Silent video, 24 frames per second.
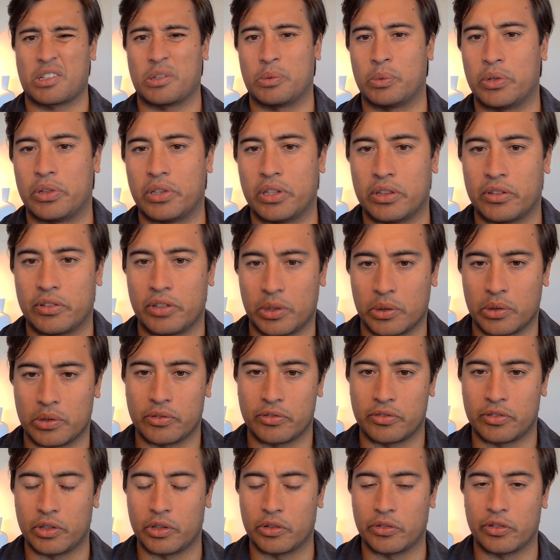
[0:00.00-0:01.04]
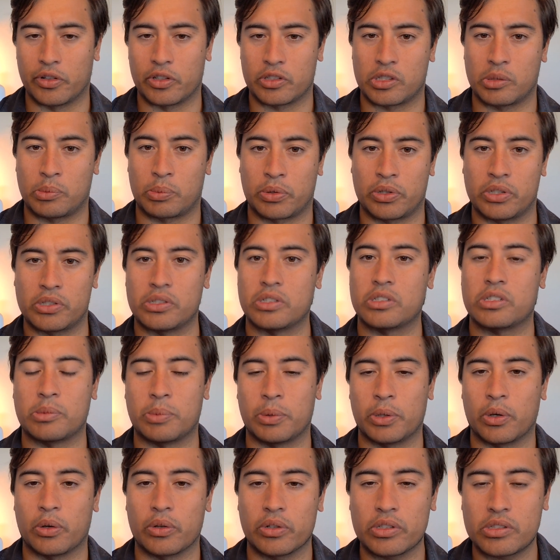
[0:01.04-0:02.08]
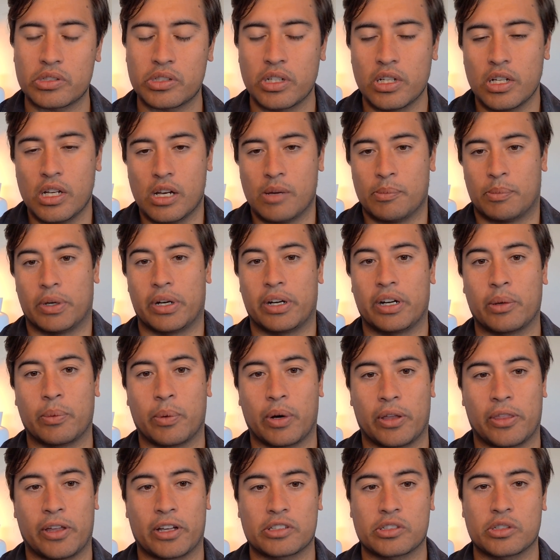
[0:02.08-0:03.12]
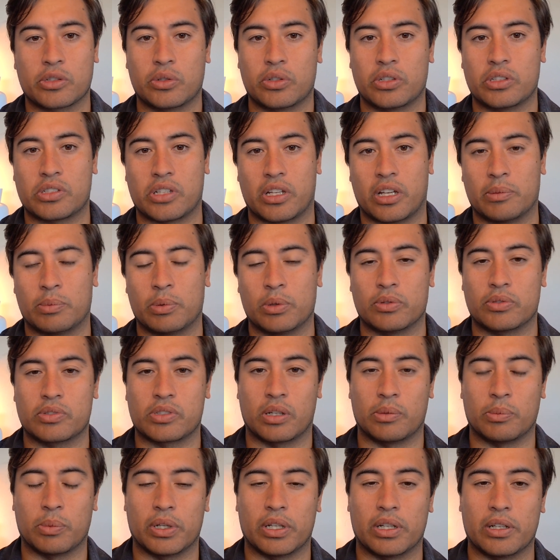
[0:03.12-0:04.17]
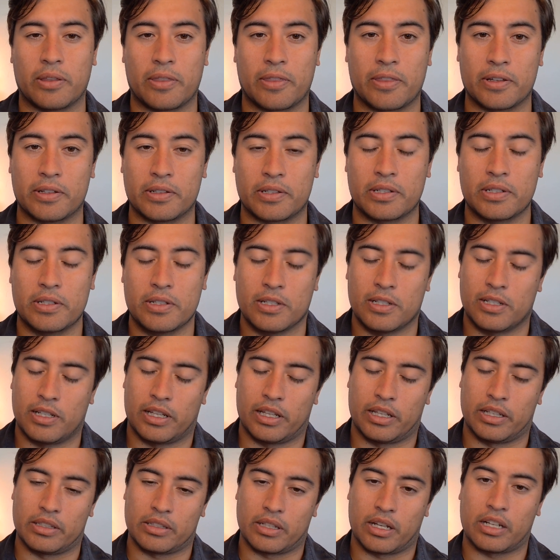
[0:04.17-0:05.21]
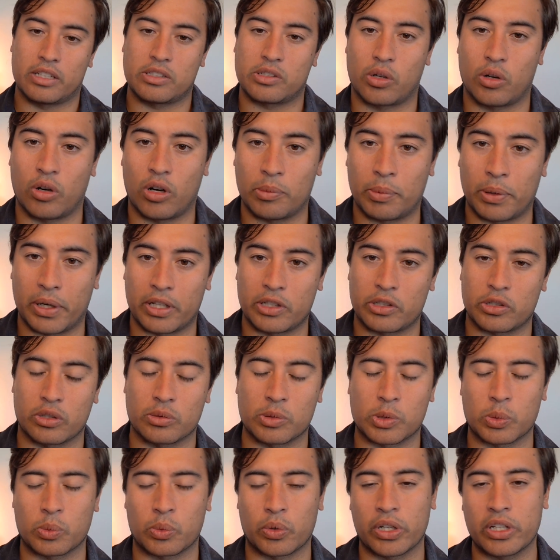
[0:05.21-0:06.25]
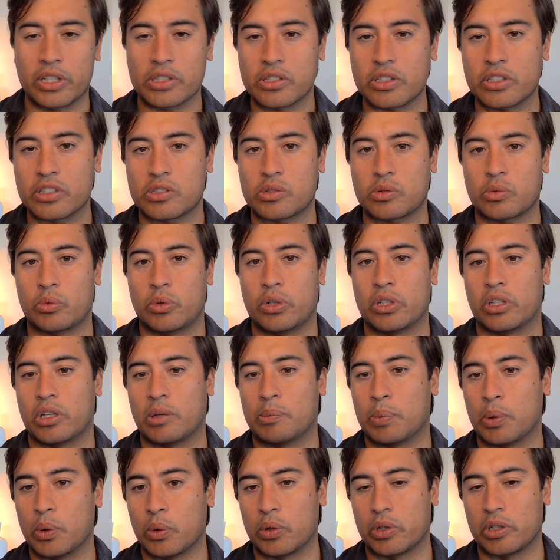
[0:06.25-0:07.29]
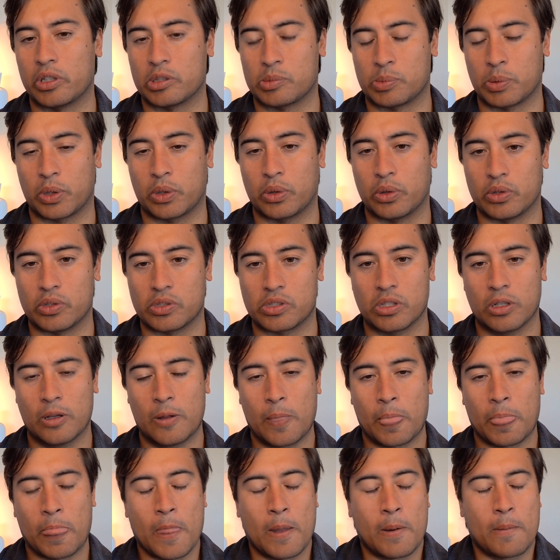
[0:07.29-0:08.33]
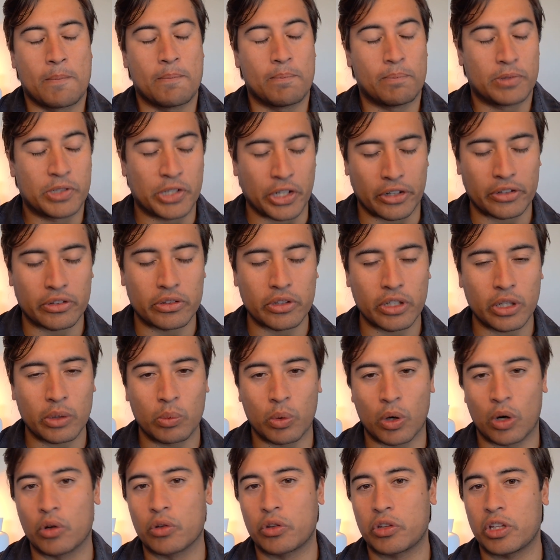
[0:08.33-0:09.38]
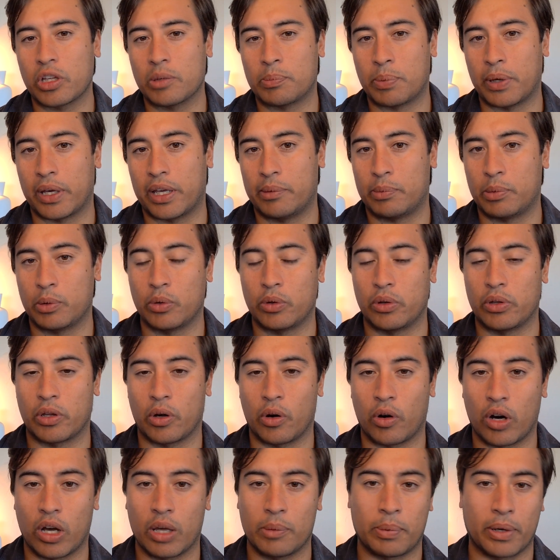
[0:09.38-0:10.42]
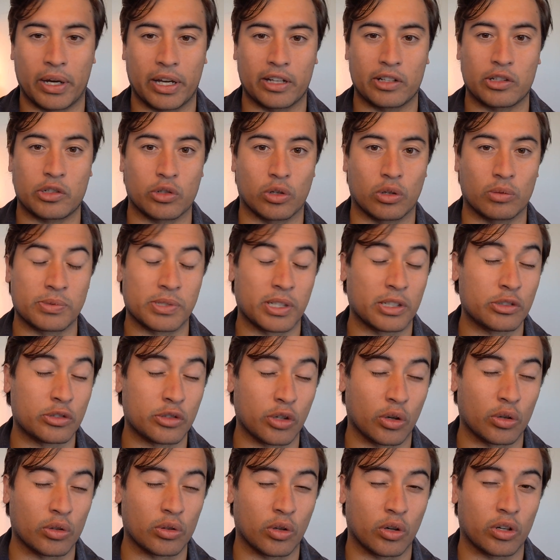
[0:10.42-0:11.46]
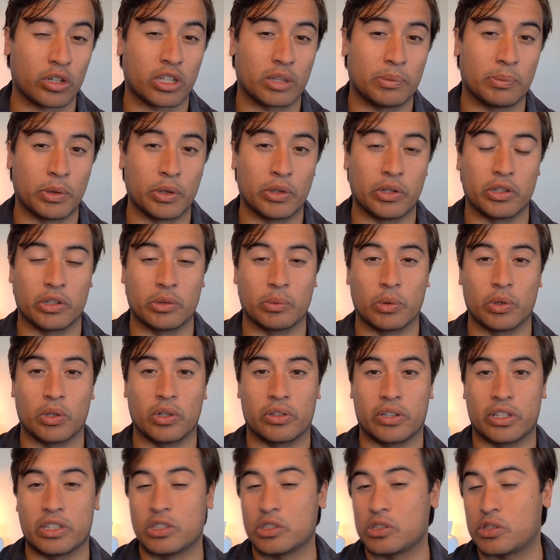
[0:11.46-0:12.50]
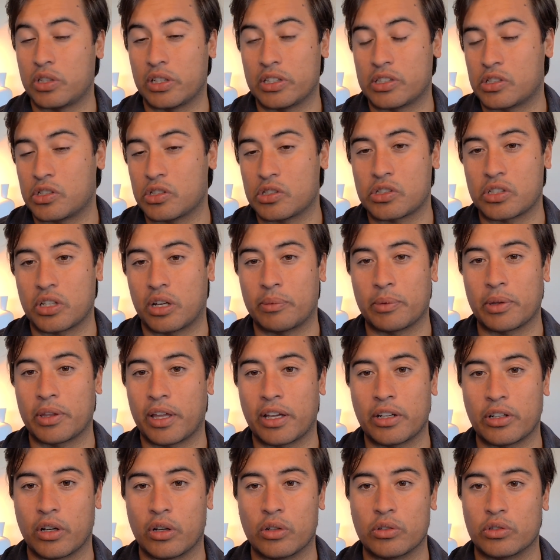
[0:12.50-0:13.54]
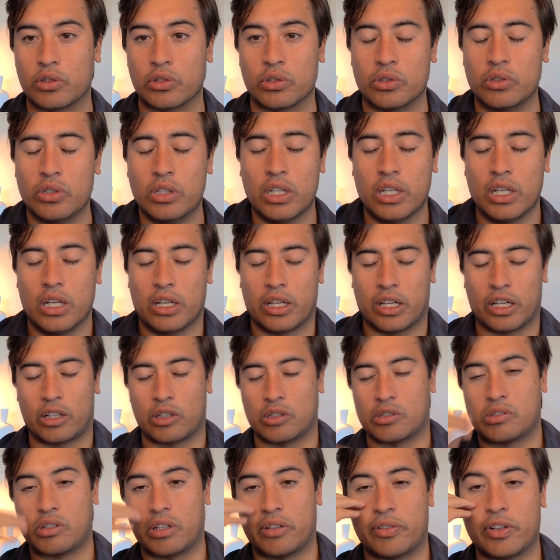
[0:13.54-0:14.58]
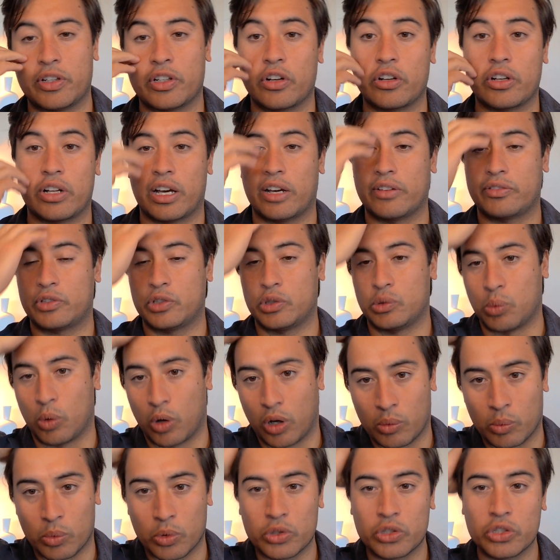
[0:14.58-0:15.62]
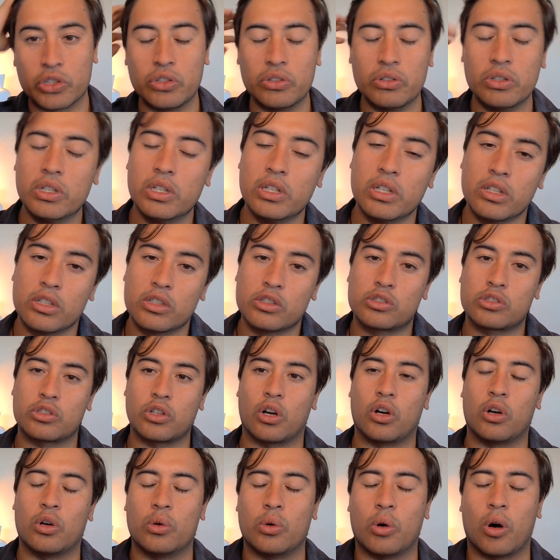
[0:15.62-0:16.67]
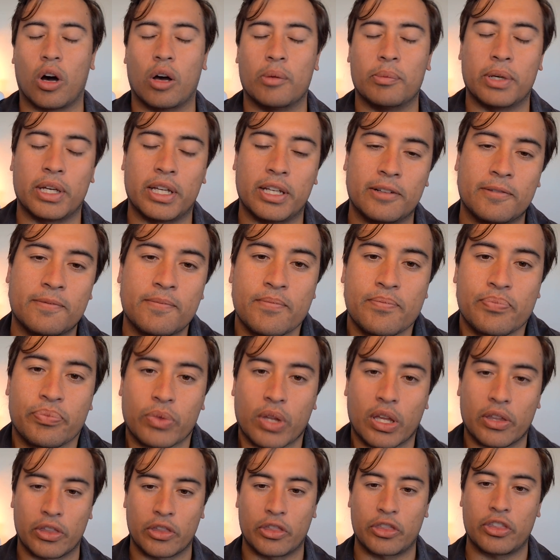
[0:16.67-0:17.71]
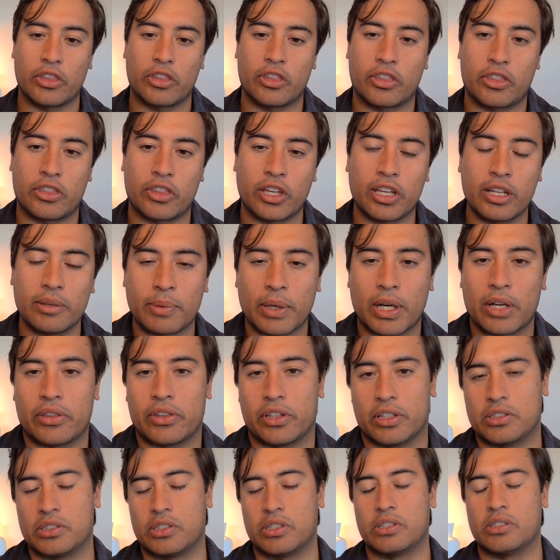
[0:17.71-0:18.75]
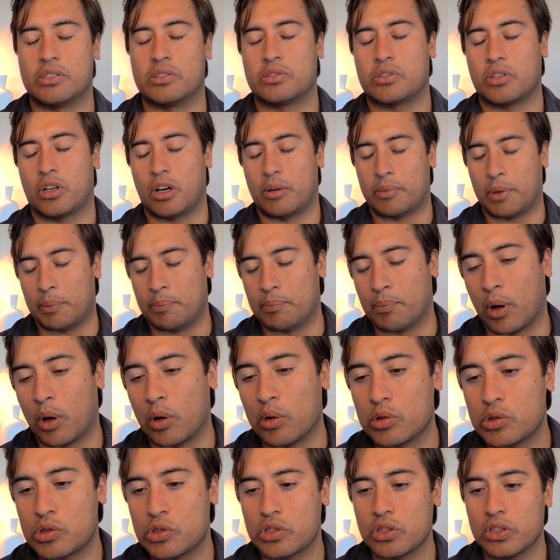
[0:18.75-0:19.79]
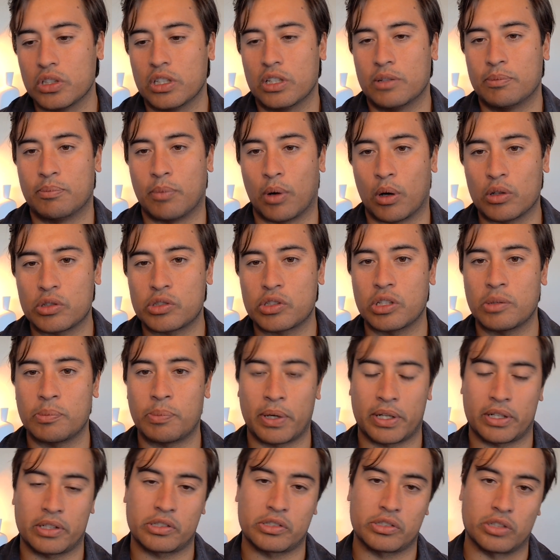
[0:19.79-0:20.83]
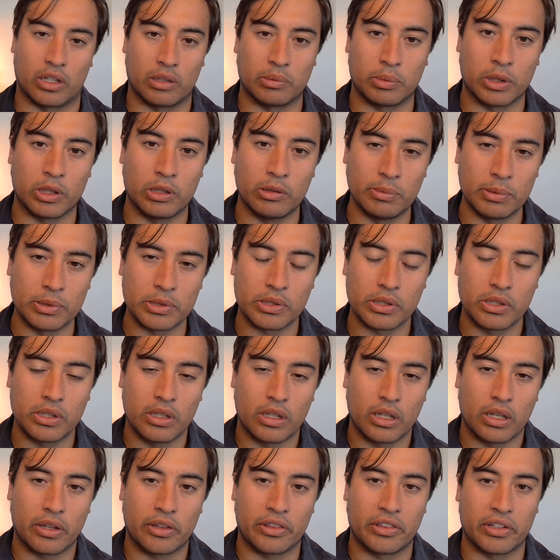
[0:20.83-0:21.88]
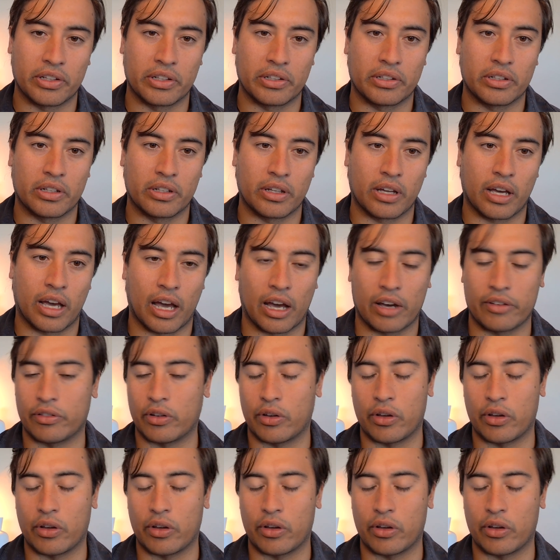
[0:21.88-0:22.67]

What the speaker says: within the university precinct, to be honest. But anyway, that's a good example of somewhere that it has high-paying jobs. The reason it's really important is because generally wealthier people with higher paying jobs, they don't like commuting to work. It's just something they don't do, because if you don't have to, why would you? So, I mean, the thing about this is, I mean, most of the better suburbs that have